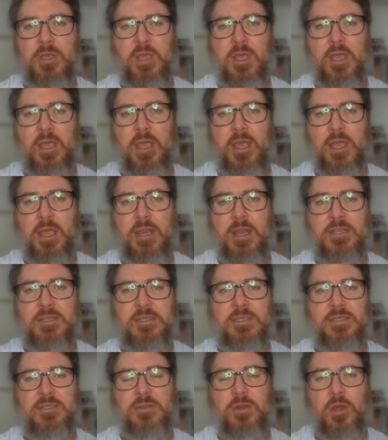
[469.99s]
And this
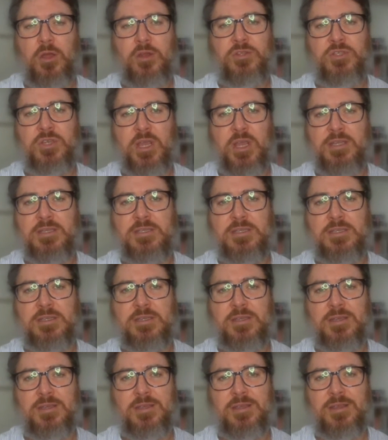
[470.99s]
is not
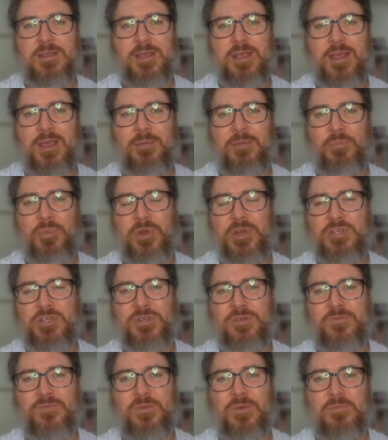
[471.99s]
just
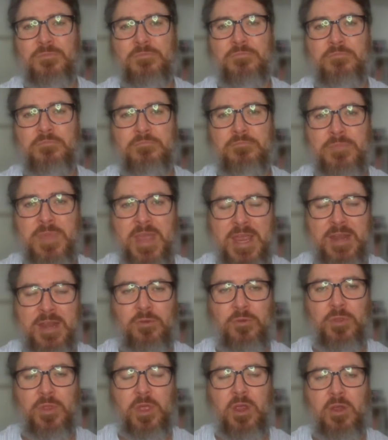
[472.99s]
pressure from men,
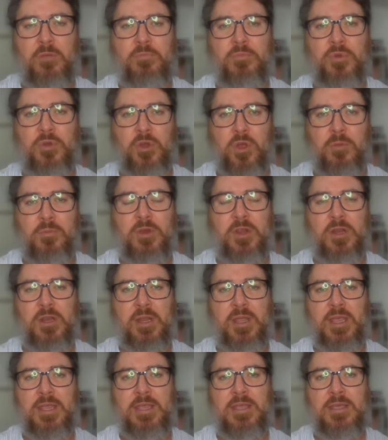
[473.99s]
although
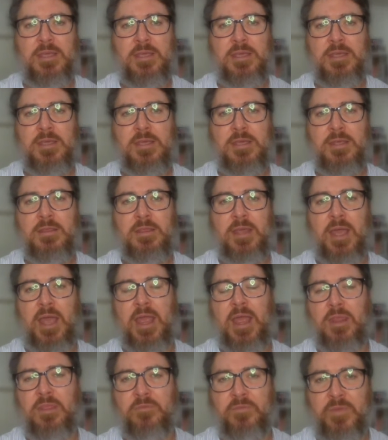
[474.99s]
predominantly they
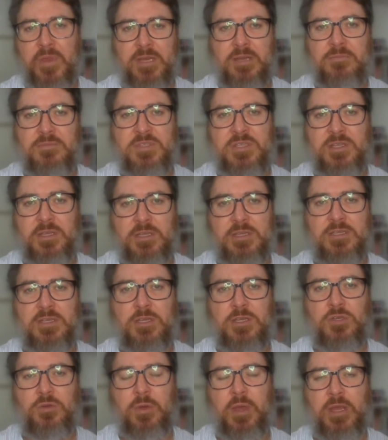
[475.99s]
are the victims in the
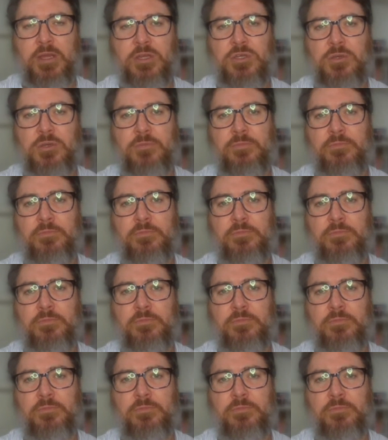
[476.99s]
situation.